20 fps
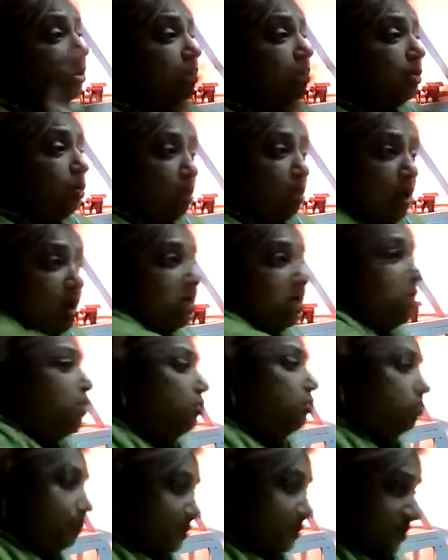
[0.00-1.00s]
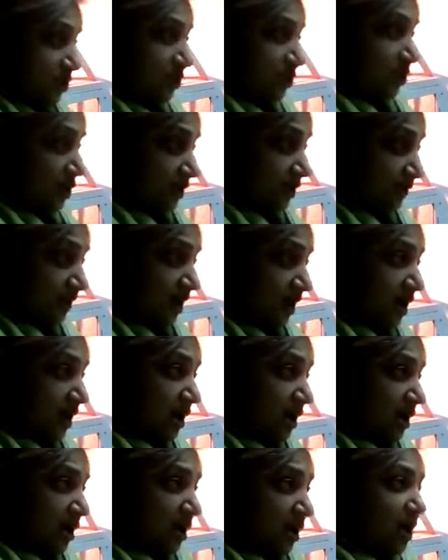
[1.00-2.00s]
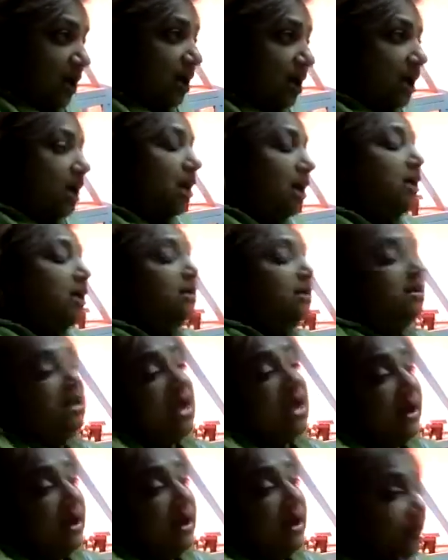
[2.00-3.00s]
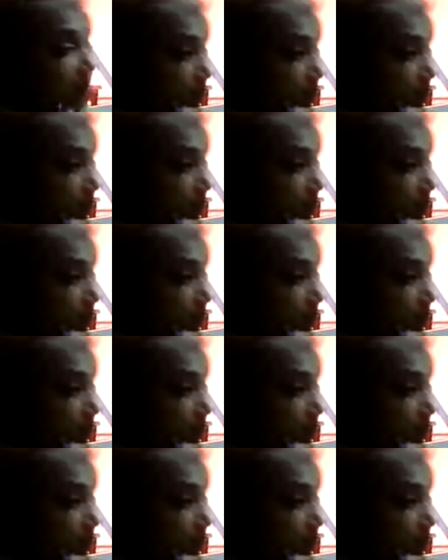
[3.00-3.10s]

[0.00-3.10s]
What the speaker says: one group a certain way, the other